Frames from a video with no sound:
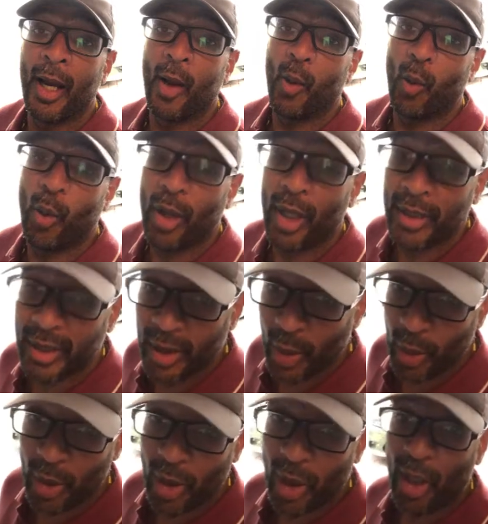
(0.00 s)
What's
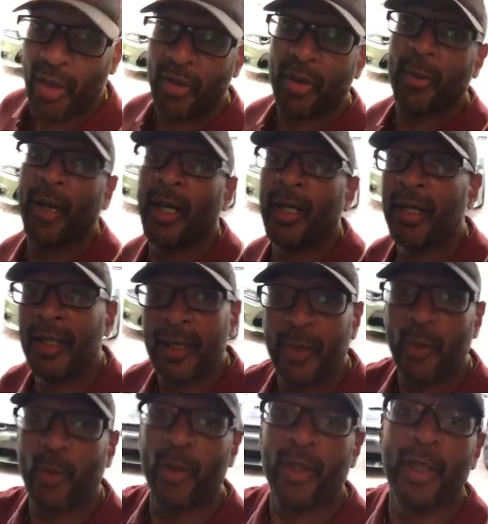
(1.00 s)
going on, everybody?
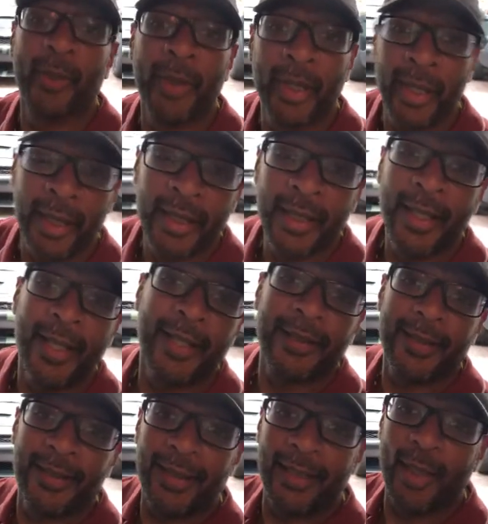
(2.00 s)
William here.
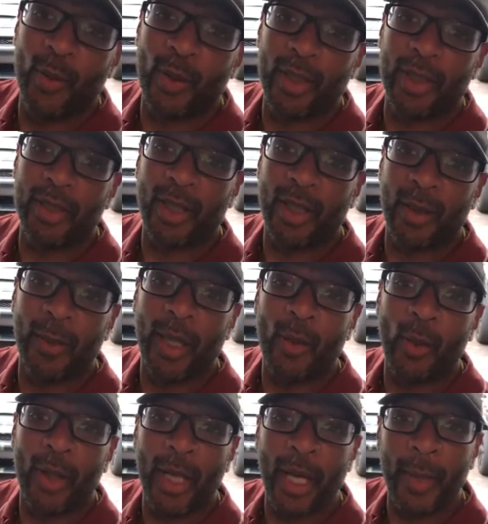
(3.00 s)
Today I wanted to talk about
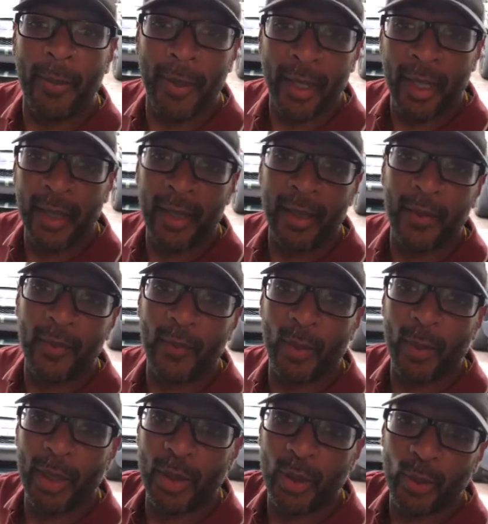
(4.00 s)
what I pay for
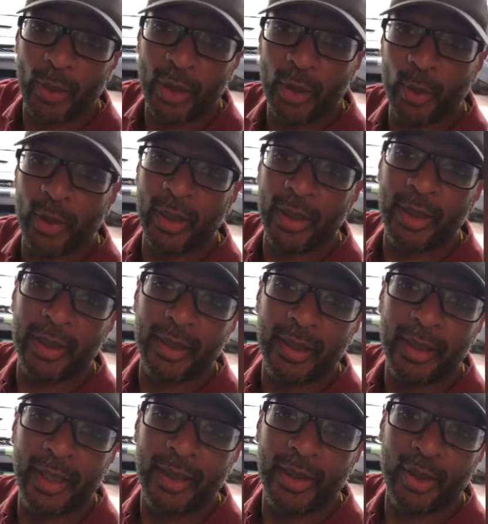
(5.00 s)
my 2020
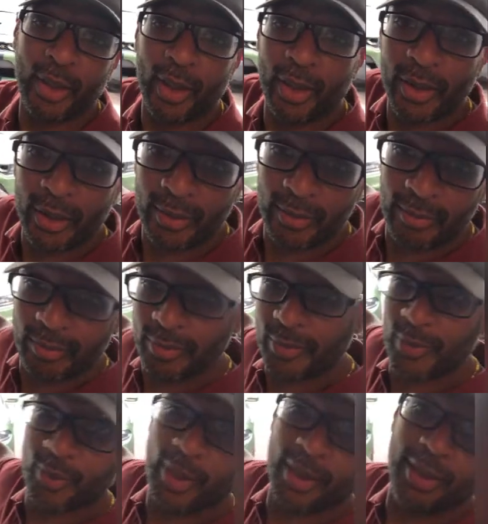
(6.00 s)
Dodge Charger
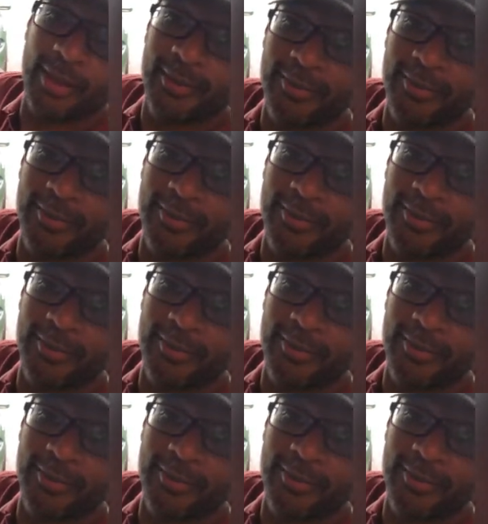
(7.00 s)
right here,